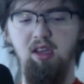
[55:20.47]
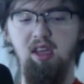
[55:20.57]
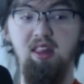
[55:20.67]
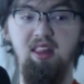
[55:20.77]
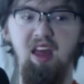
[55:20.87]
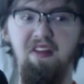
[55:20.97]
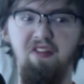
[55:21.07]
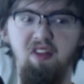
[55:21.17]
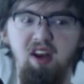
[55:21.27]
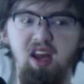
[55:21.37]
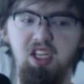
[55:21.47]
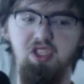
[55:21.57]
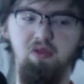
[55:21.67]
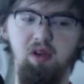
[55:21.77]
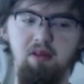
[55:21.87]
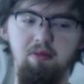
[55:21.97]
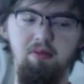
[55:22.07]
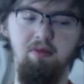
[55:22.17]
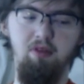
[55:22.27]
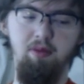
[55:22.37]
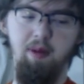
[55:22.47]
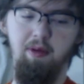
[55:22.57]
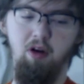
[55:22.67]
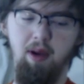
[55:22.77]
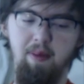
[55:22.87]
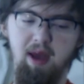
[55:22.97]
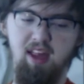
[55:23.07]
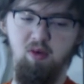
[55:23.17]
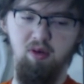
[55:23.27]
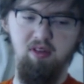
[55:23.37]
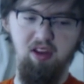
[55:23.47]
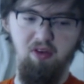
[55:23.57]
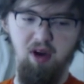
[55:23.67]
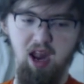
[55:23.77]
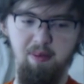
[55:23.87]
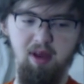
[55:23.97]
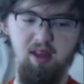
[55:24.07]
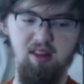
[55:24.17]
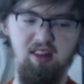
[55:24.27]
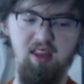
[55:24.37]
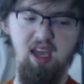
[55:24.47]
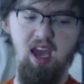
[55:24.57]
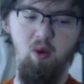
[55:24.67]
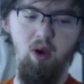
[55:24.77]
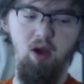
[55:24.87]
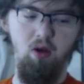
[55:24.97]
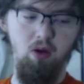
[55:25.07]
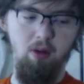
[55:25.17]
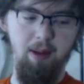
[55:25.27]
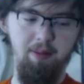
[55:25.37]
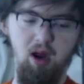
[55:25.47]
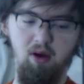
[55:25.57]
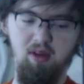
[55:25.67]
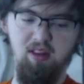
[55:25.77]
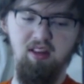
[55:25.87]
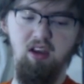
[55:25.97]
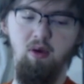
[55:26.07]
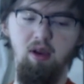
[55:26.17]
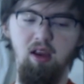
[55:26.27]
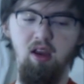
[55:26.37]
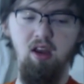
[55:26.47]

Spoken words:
get set for the next stream, remember all my passwords and crap, and see how well all my progress is going